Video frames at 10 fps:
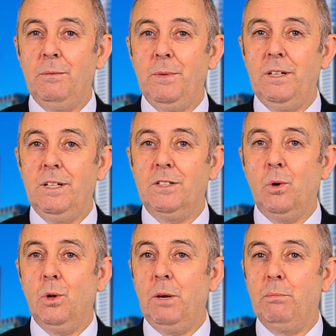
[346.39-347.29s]
I mean, its
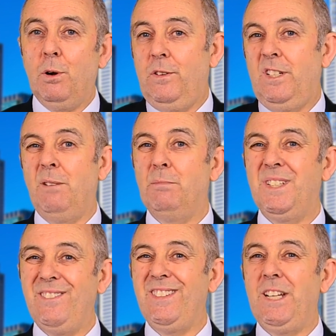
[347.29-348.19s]
quarterly profit jumped
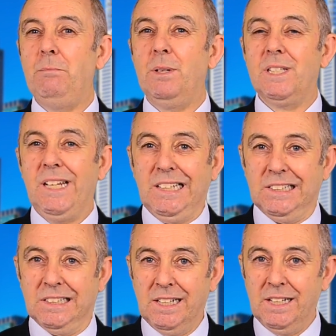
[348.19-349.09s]
17%.